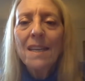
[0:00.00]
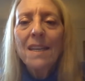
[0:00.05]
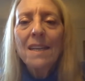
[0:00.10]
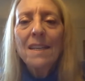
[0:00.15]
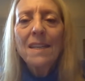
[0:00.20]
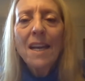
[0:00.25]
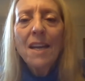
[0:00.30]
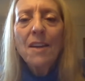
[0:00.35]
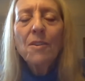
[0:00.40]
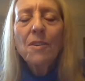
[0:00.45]

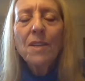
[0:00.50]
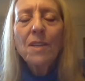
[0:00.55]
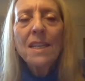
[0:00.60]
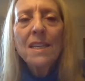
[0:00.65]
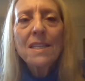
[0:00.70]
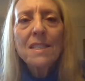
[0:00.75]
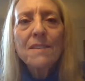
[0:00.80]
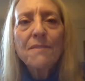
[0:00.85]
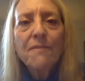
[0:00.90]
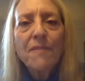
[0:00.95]
not only
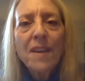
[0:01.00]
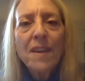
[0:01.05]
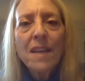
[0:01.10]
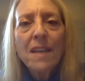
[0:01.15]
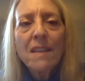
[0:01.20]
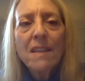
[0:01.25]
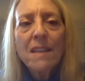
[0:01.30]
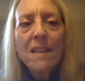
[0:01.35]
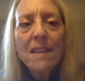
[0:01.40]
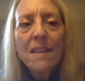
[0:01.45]
his
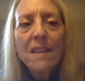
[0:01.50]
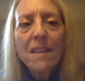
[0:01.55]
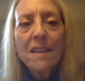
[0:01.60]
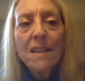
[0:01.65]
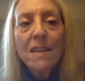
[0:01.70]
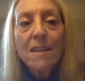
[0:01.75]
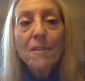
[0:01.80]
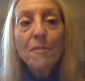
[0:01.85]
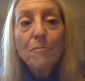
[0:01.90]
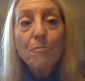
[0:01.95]
faith,
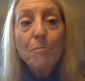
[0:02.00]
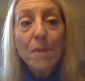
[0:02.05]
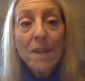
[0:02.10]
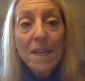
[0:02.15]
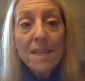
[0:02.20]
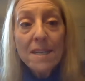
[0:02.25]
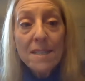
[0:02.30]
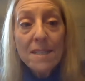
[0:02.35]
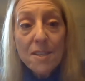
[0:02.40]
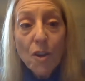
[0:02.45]
but
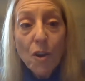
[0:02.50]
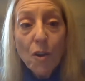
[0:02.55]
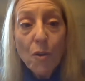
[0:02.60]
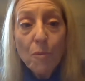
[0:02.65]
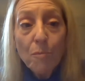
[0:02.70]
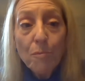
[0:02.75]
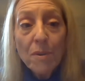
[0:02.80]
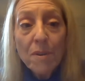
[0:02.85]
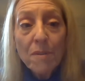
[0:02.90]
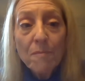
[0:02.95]
his
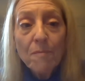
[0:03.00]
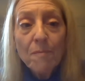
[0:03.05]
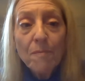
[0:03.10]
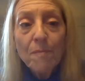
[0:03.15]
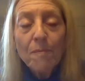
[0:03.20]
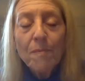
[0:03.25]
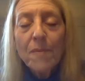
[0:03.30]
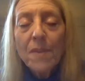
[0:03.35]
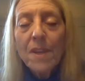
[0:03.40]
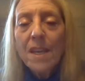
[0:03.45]
hope,
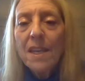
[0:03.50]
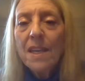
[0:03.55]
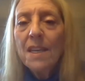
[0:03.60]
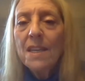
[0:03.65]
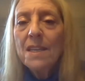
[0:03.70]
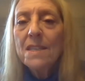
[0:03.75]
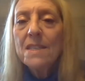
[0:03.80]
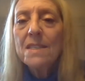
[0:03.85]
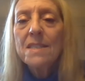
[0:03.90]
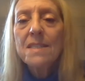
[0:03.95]

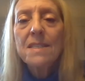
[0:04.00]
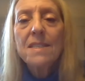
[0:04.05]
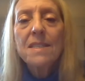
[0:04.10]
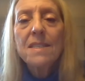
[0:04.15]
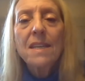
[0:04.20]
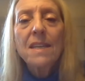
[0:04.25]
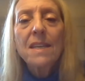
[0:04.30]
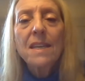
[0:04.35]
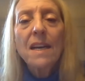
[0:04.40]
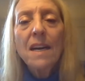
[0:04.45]
his
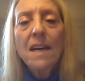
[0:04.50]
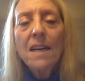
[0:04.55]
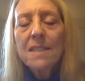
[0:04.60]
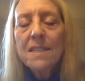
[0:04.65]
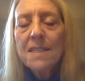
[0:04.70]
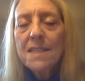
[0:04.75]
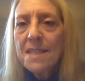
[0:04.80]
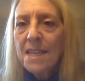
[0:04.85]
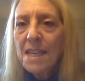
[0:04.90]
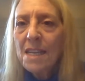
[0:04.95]

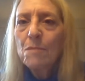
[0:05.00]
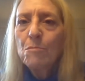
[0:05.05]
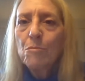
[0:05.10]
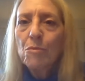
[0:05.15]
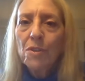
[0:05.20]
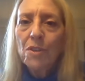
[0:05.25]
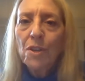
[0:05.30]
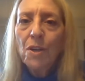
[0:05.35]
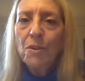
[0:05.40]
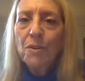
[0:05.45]

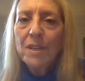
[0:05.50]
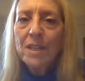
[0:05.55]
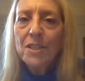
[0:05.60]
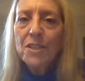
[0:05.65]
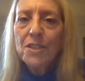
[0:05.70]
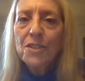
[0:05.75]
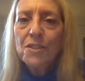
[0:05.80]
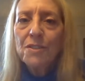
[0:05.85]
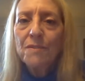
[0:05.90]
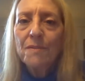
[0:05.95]
unsinkable
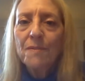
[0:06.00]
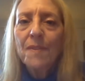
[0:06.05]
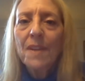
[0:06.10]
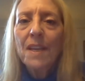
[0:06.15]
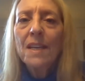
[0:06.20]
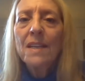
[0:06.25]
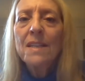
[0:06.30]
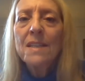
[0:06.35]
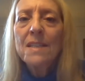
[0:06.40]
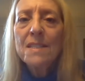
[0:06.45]
courage,
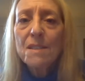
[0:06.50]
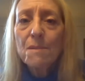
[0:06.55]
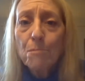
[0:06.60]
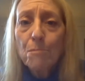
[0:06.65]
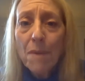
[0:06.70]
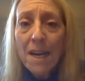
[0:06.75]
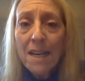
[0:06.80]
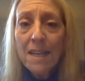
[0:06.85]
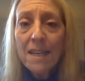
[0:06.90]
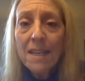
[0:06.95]
and his
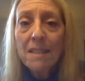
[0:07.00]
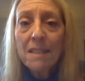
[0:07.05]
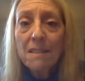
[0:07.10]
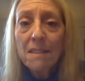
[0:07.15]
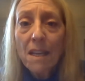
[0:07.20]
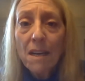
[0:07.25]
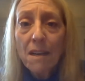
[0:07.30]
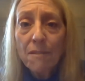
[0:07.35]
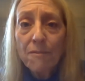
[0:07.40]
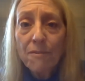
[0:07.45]
abiding
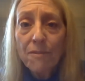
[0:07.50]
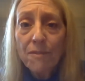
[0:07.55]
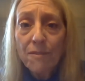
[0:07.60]
love.